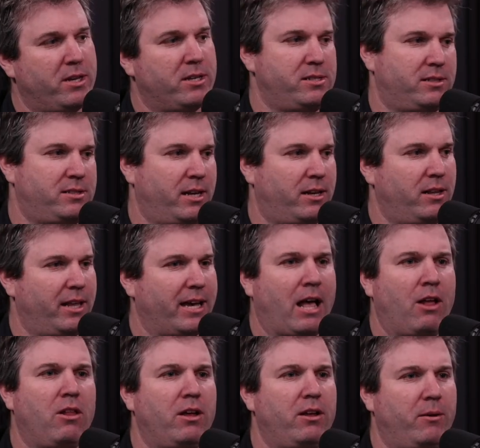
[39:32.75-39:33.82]
Because it's not like
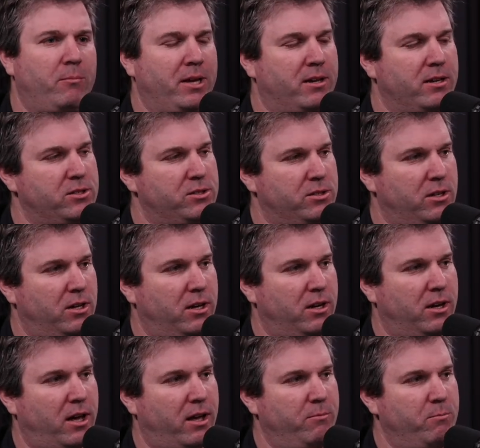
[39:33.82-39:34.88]
because
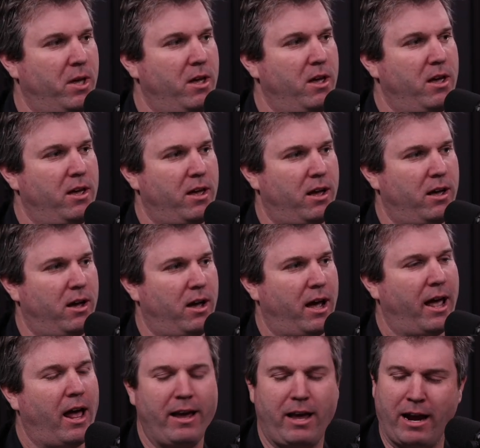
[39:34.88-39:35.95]

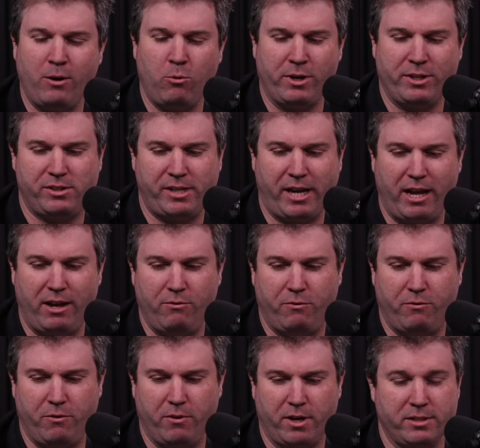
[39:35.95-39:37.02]
I kind of want to
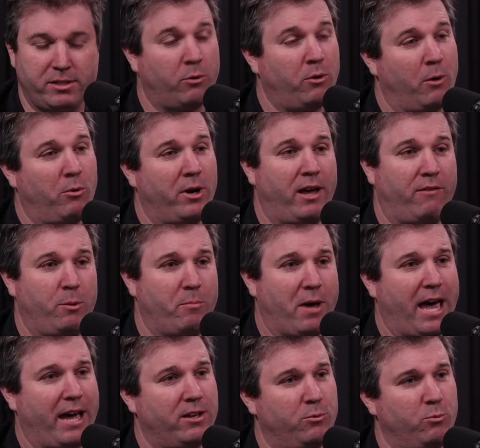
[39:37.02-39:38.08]
save, because I want to have you
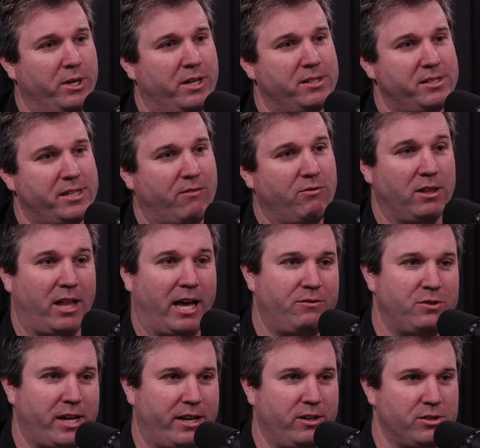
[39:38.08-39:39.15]
back and we can save the
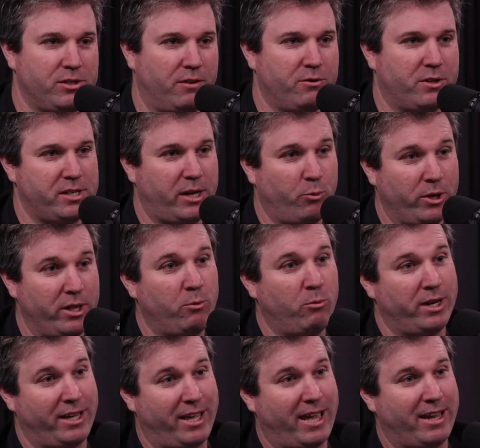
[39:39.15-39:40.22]
lifestyle stuff, because I really
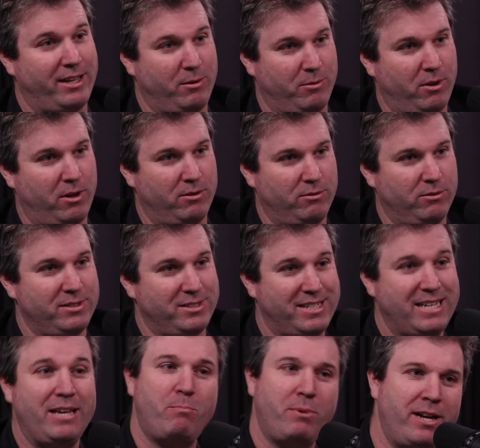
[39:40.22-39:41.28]
want to get
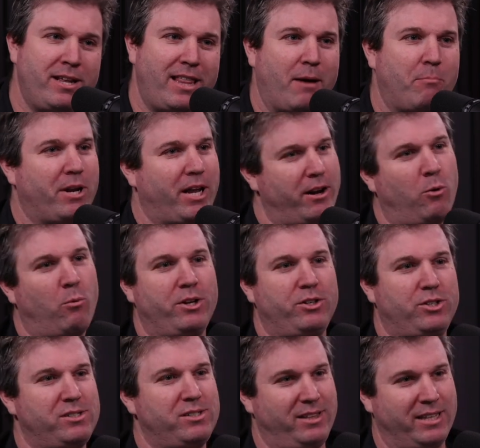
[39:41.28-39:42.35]
deep into that, but I don't want to
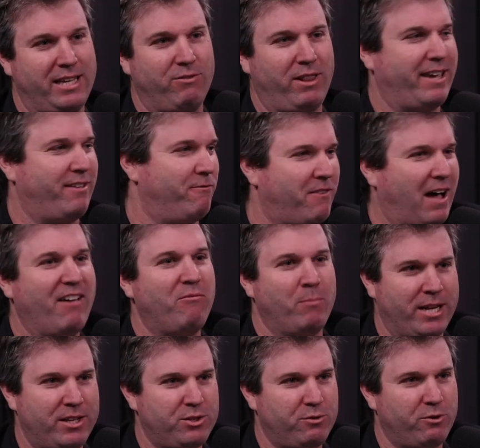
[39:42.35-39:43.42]
just leave like 5
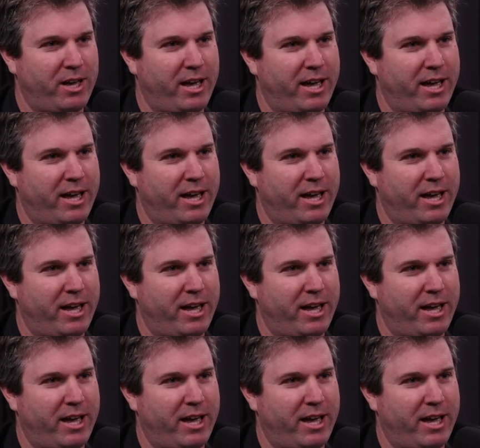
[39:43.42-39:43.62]
minutes for that.